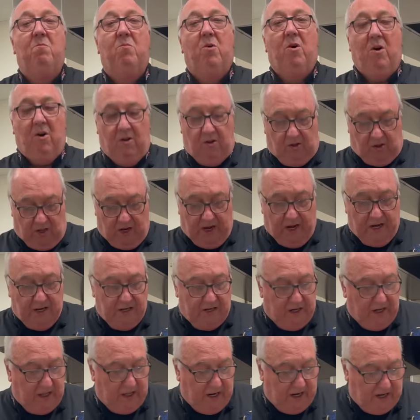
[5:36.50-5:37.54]
broth
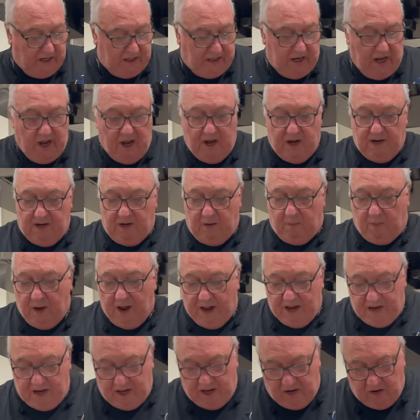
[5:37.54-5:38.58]
into this,
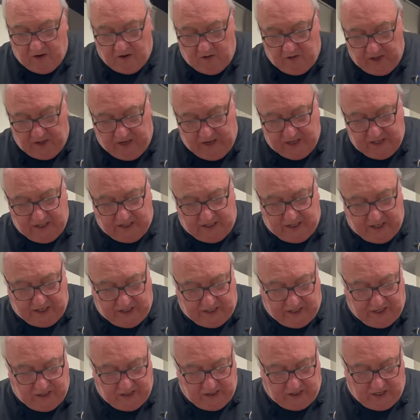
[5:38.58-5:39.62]
depending on the
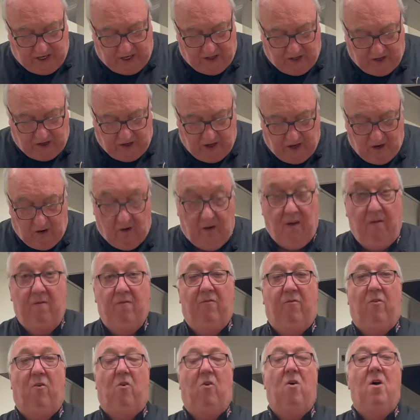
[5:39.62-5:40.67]
consistency that you're looking
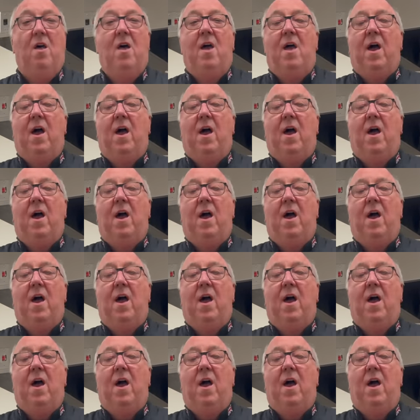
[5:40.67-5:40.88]
for,